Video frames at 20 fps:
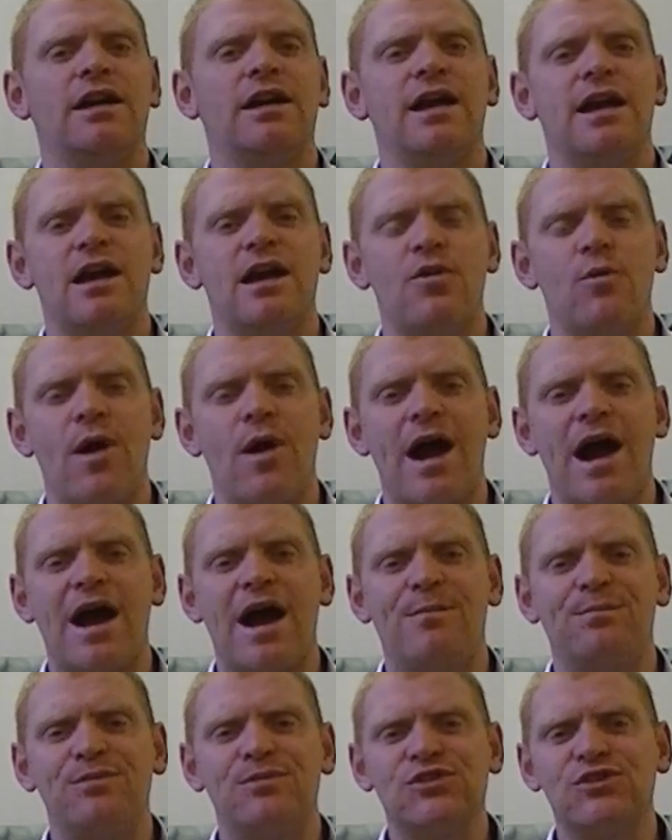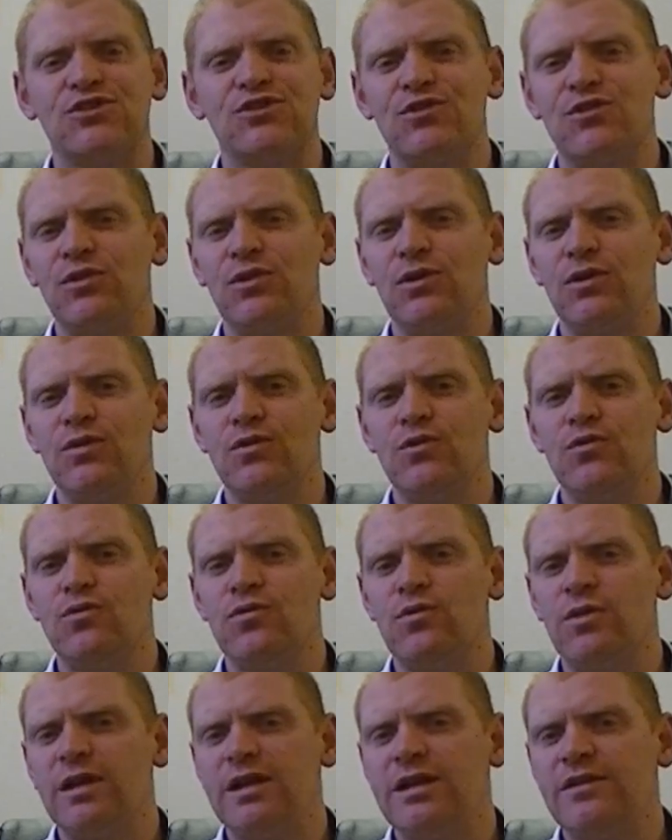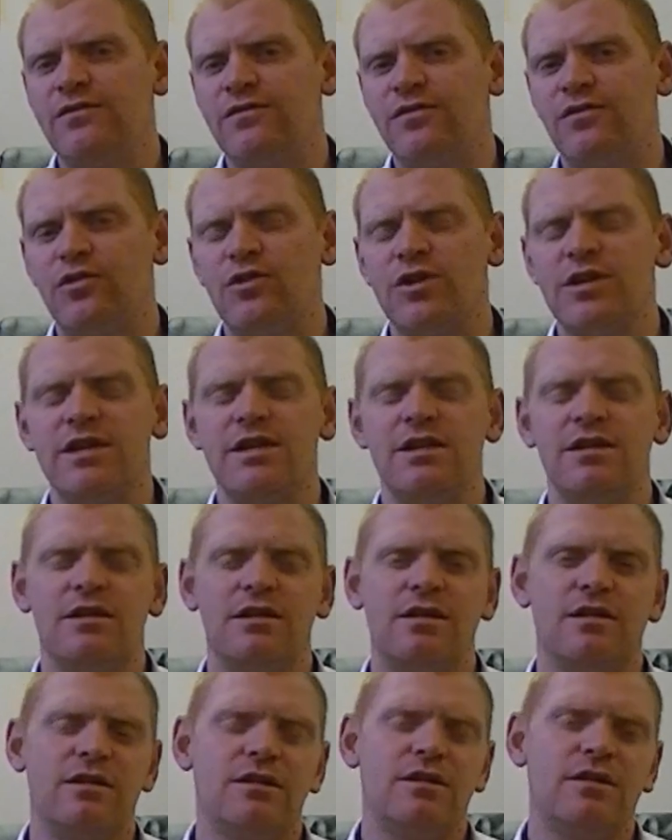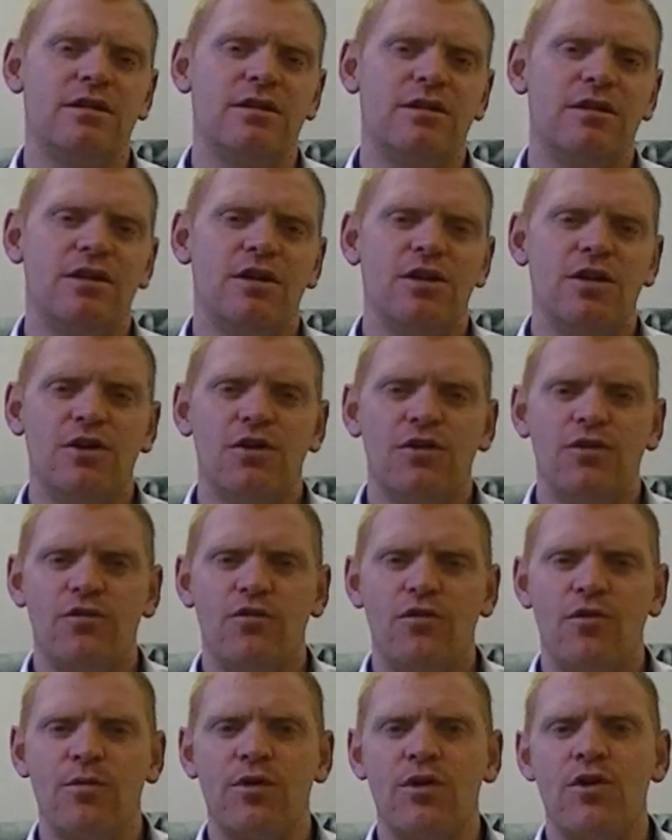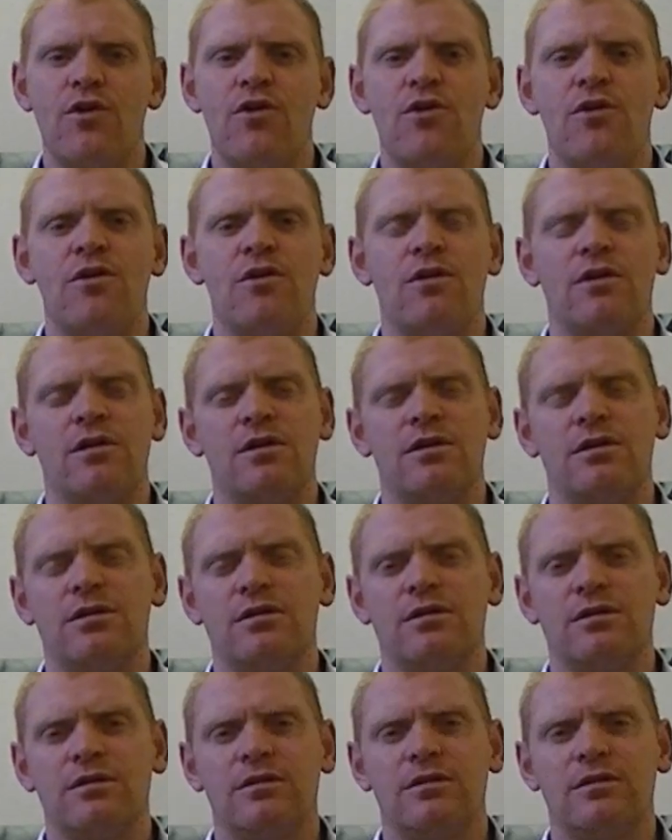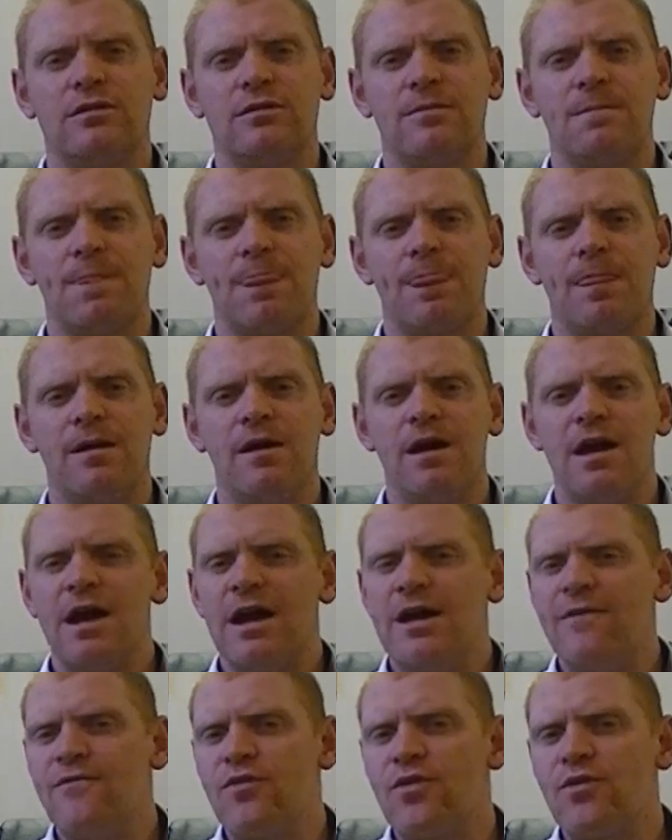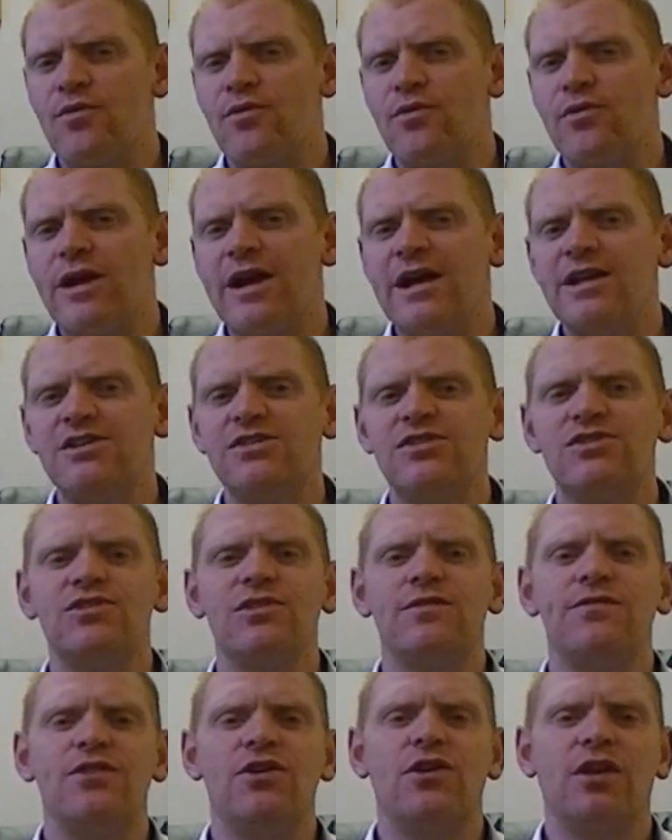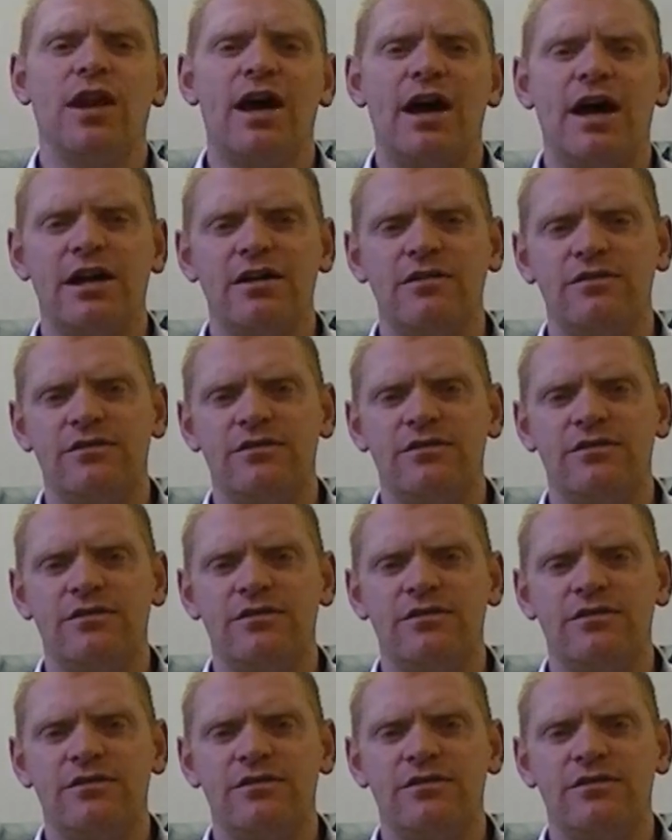now absolutely free from coke. And for the rest of your life,